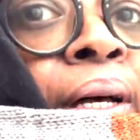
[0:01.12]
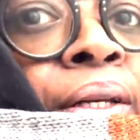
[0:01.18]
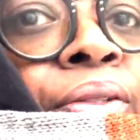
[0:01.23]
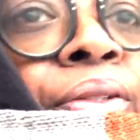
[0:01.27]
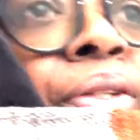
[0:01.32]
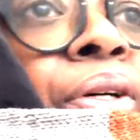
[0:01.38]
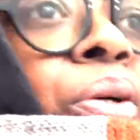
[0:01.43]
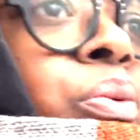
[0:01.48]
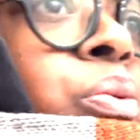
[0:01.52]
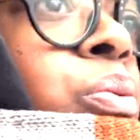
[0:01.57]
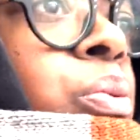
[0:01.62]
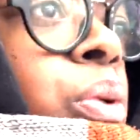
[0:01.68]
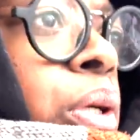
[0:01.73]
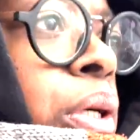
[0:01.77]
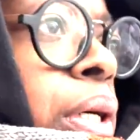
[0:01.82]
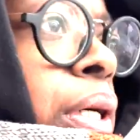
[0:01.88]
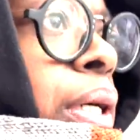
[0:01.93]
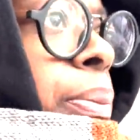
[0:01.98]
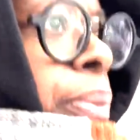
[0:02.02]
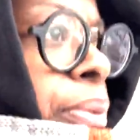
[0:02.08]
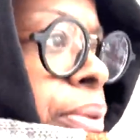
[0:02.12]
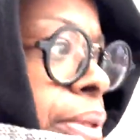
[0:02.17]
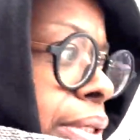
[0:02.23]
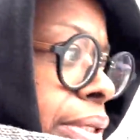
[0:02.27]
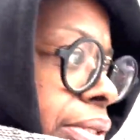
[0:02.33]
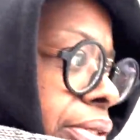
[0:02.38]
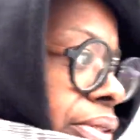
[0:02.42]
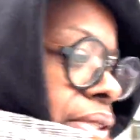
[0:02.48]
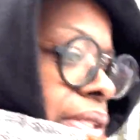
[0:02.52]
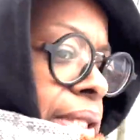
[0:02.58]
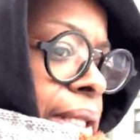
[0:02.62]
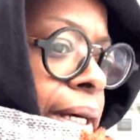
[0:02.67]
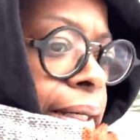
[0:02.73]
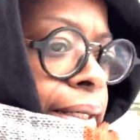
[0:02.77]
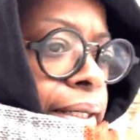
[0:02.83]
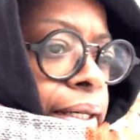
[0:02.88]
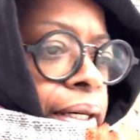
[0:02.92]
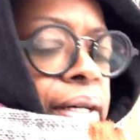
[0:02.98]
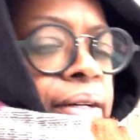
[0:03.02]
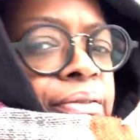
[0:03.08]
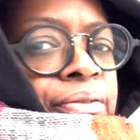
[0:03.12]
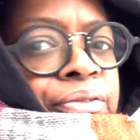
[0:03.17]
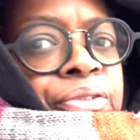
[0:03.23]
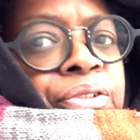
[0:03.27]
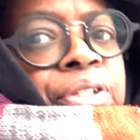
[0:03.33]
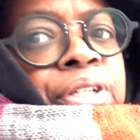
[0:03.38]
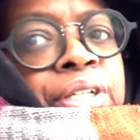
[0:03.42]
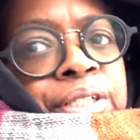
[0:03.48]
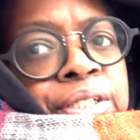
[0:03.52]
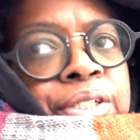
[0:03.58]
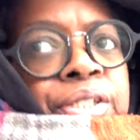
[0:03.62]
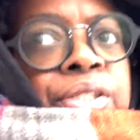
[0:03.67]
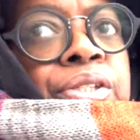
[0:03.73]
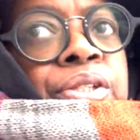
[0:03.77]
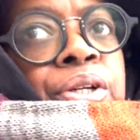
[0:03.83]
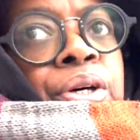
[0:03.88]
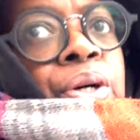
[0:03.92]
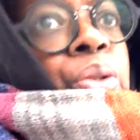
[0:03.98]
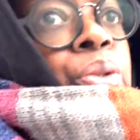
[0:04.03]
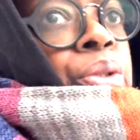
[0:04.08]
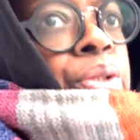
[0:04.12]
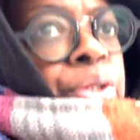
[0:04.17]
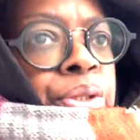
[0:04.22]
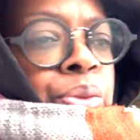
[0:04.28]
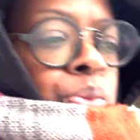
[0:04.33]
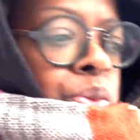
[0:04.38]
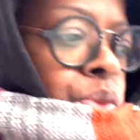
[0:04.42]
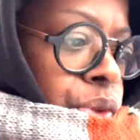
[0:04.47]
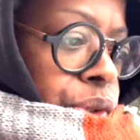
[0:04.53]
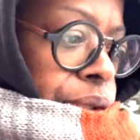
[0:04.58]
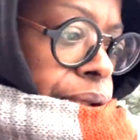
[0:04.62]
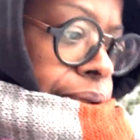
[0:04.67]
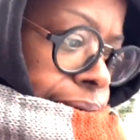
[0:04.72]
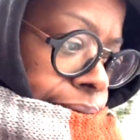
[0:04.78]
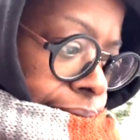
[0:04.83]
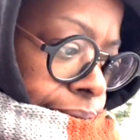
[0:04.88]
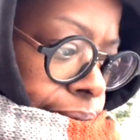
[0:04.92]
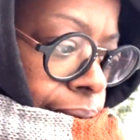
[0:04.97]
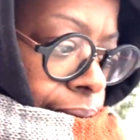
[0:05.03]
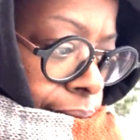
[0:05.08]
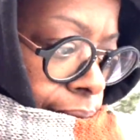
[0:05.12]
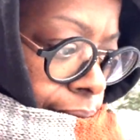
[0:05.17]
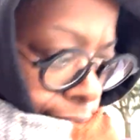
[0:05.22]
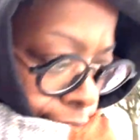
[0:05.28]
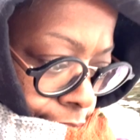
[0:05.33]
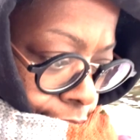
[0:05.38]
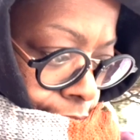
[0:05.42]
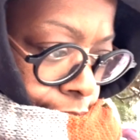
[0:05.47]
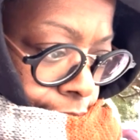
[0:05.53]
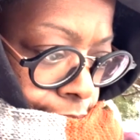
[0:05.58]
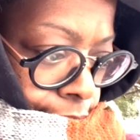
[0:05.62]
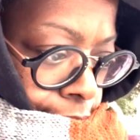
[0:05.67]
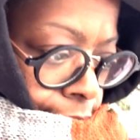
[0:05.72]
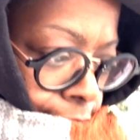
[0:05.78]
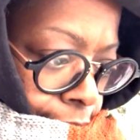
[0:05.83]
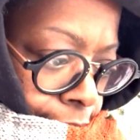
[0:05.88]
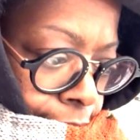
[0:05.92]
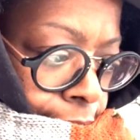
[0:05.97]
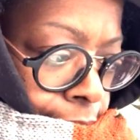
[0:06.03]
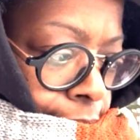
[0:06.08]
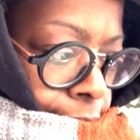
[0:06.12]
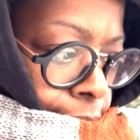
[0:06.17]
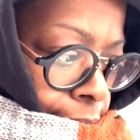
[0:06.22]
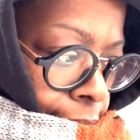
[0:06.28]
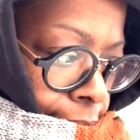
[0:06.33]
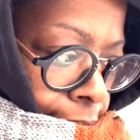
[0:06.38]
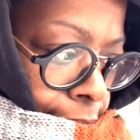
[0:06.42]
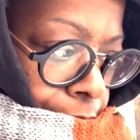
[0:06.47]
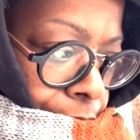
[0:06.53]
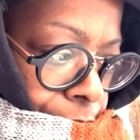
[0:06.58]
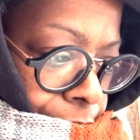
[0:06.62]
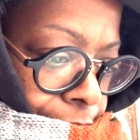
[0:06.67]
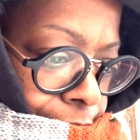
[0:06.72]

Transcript: So we woke up and there's a light covering of snow this morning. Happy